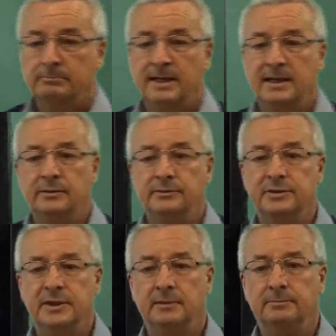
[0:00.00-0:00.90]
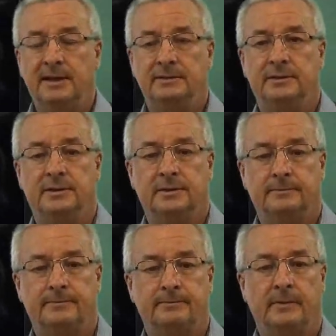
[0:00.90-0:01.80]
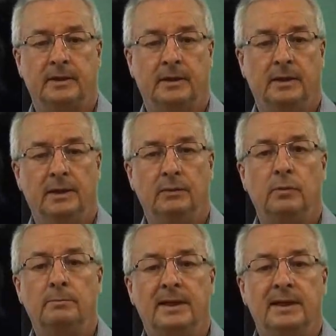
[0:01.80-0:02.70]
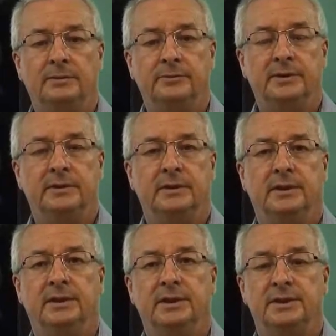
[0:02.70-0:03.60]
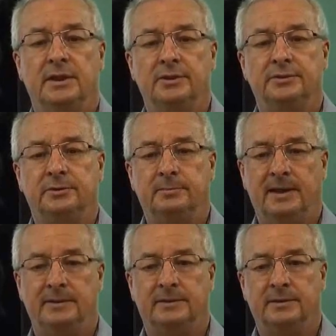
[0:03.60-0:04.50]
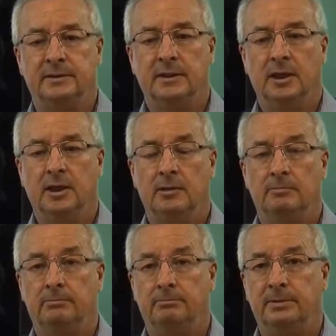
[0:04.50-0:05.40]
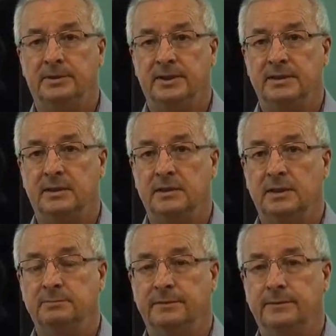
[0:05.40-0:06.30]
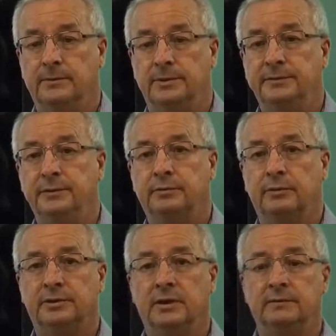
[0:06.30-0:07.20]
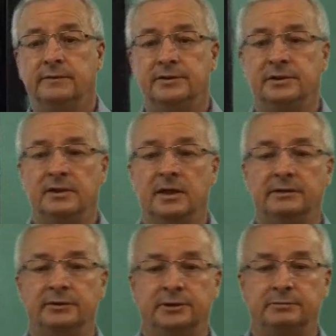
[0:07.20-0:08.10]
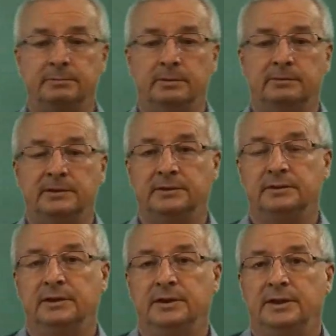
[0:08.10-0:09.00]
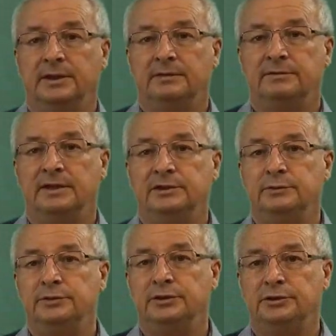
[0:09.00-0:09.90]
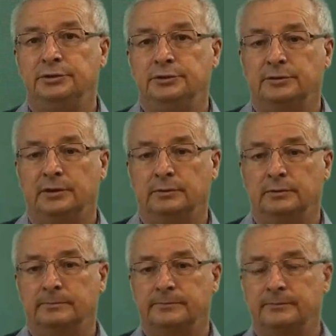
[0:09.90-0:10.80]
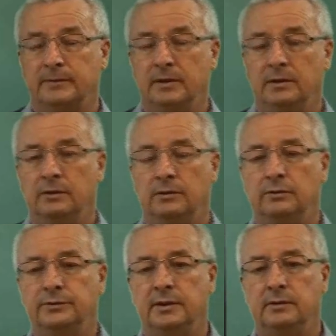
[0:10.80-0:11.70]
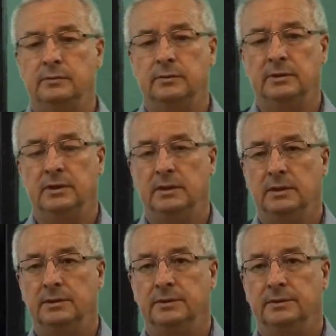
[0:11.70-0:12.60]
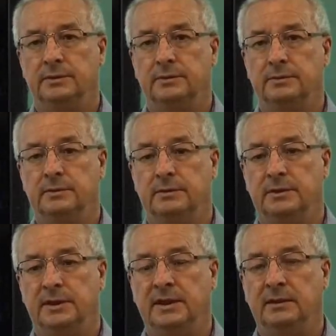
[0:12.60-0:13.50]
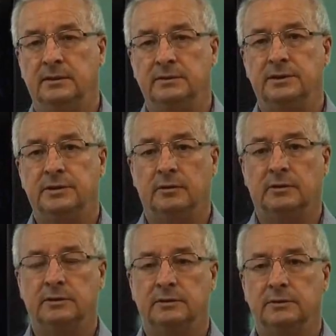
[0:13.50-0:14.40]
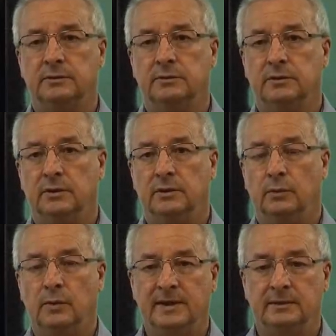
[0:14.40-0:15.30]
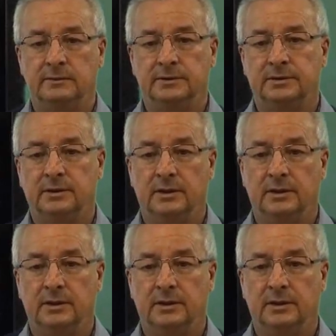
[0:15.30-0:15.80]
pounds and pence. £1 is 100 pence. But as I said before, if you cross over to the Irish Republic, they use the euro. Although England, Scotland, Wales